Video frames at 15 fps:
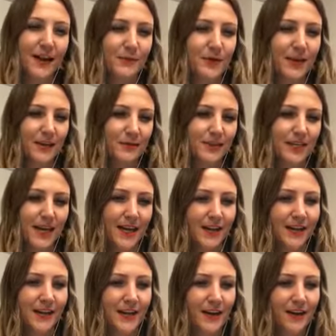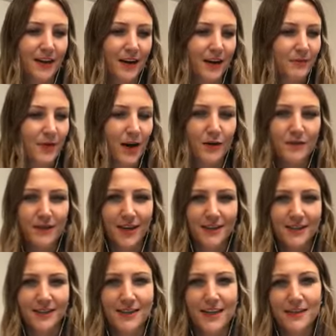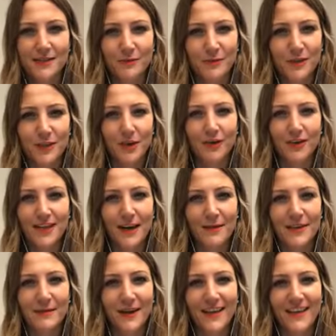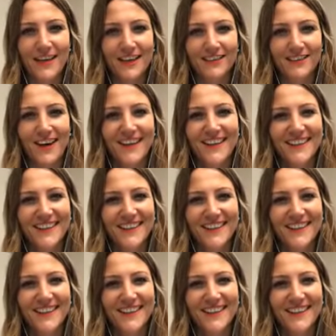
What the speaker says: But like you say, overnight success, it was a long time in the making, right?